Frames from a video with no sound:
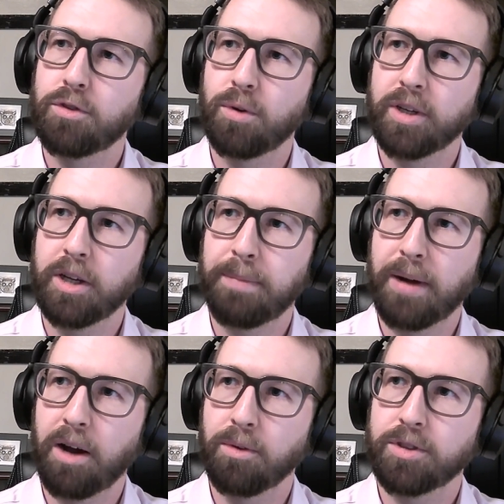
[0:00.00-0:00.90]
talking
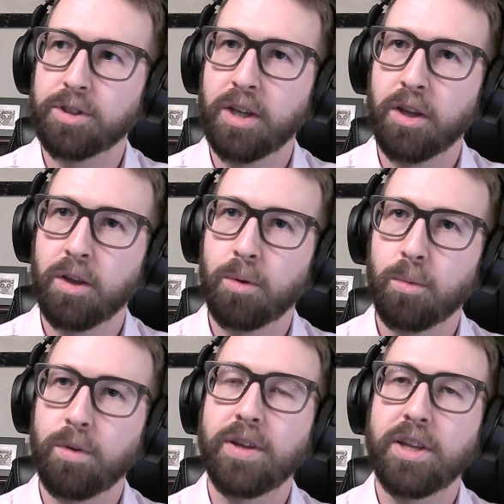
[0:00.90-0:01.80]
about
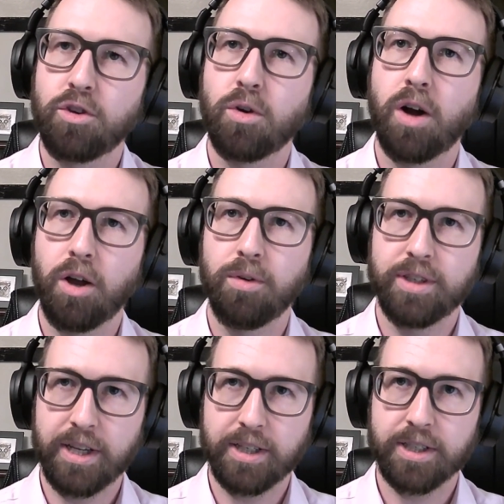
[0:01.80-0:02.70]
within your own
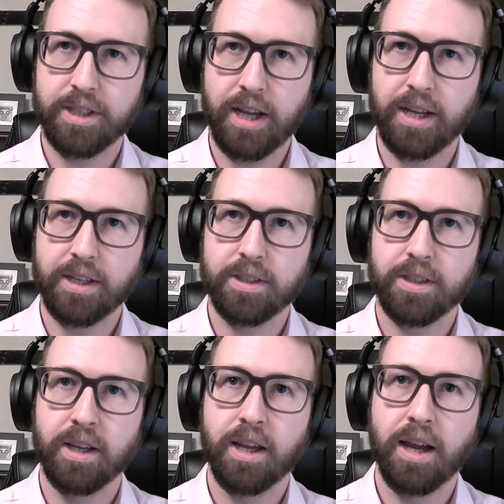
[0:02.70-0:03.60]
data
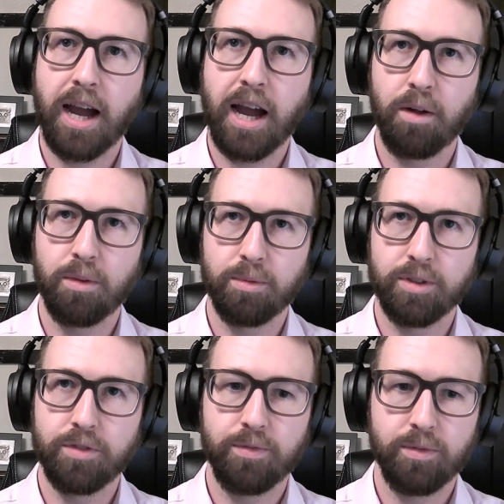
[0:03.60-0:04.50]
set how
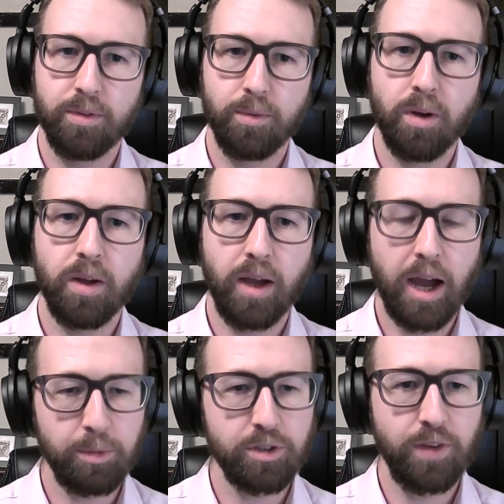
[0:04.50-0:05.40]

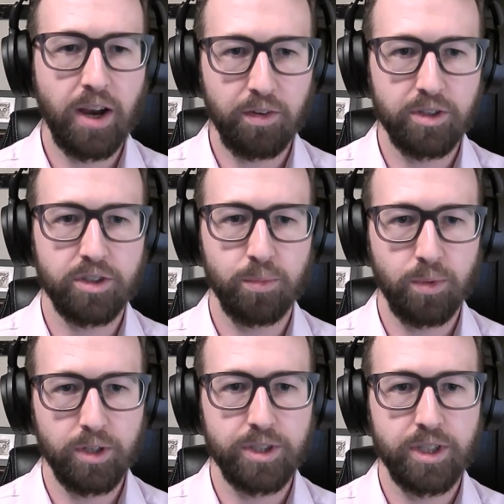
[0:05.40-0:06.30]
much variance there
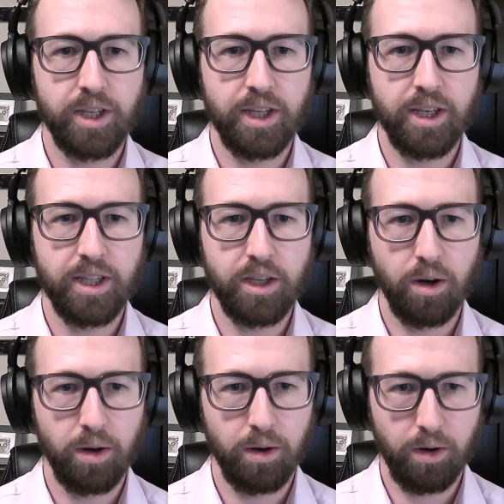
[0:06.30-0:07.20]
was in the